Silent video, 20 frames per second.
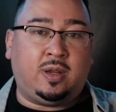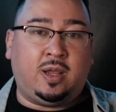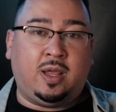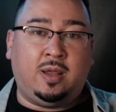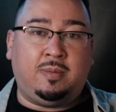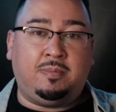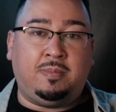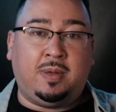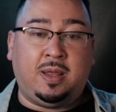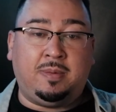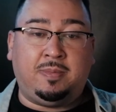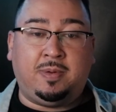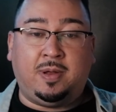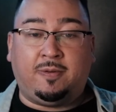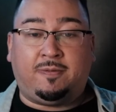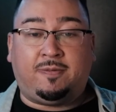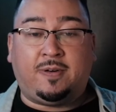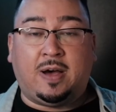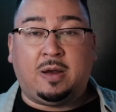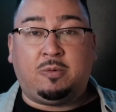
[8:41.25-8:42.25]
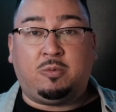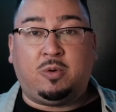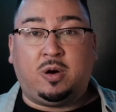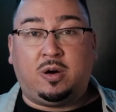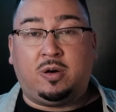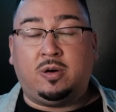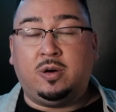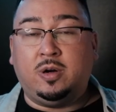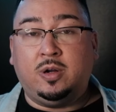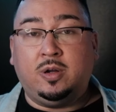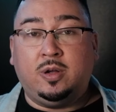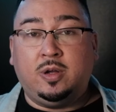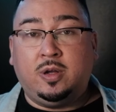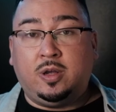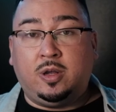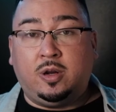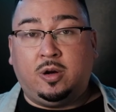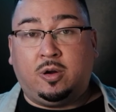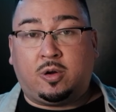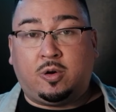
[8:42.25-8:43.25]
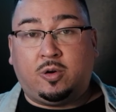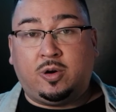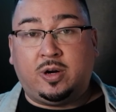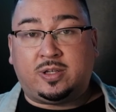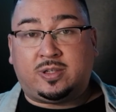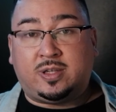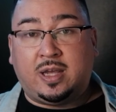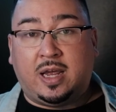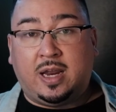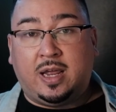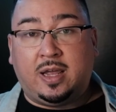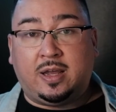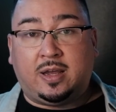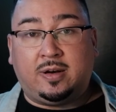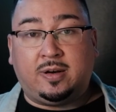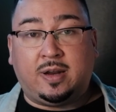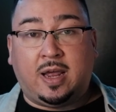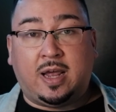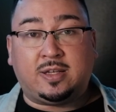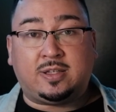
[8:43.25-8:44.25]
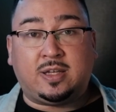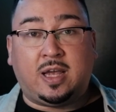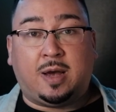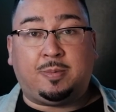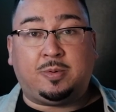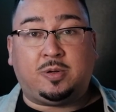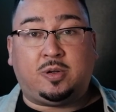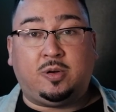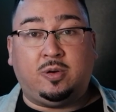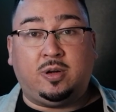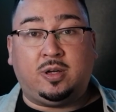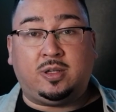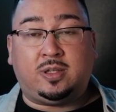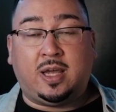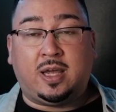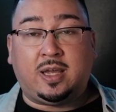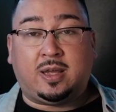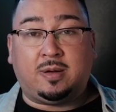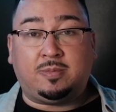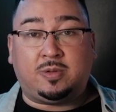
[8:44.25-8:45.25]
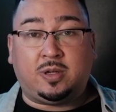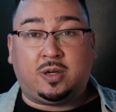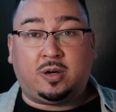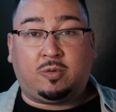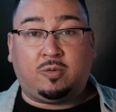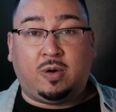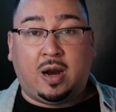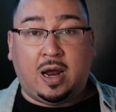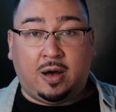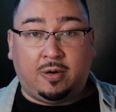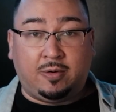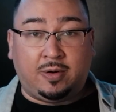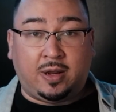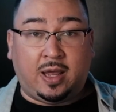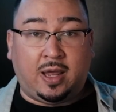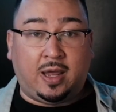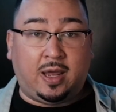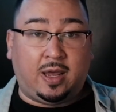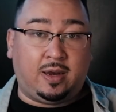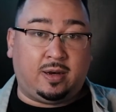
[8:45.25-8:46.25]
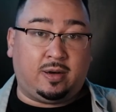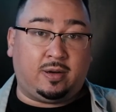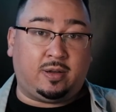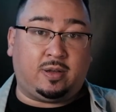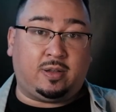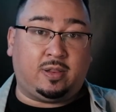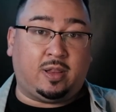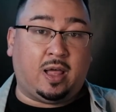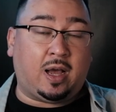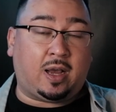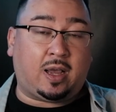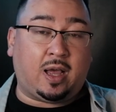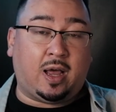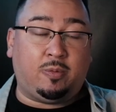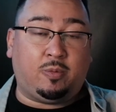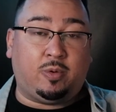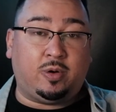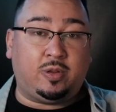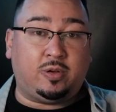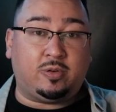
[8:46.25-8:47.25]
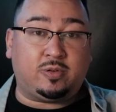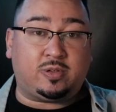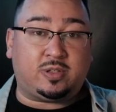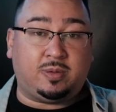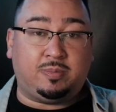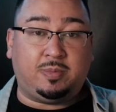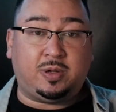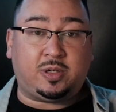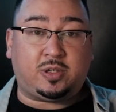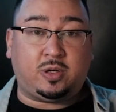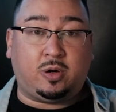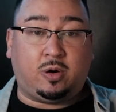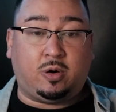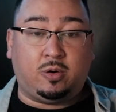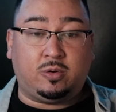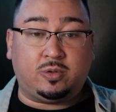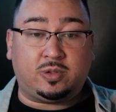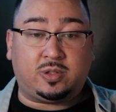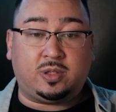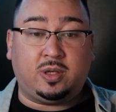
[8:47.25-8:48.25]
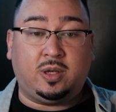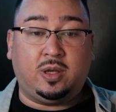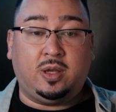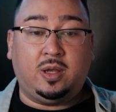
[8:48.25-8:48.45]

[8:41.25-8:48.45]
It may be a fight where, Cory Sandhagen has the opportunity to take him to the ground and lock on one of those submission holds.